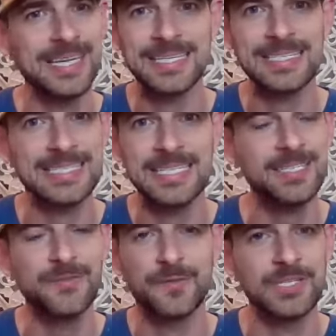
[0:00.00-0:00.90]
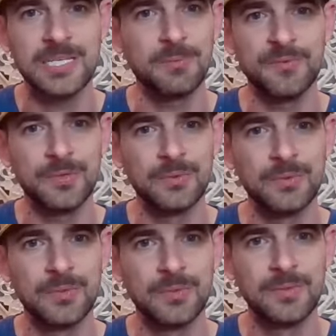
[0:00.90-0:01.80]
take a season for some of you.
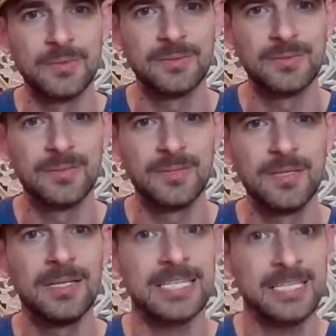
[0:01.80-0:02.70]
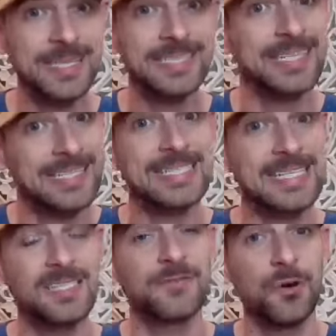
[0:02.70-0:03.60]
This might take a
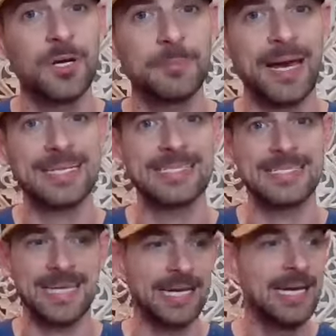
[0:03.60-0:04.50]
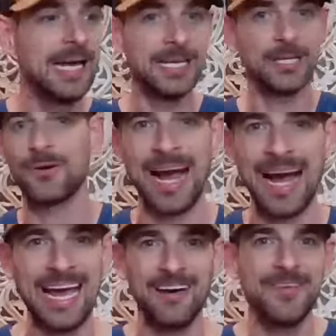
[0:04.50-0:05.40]
season of going back and saying, you know what,
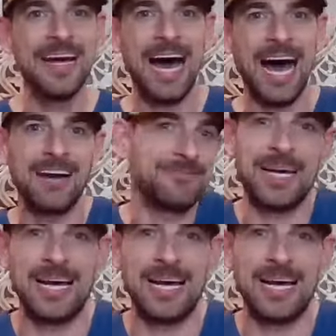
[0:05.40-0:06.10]
I have, I've,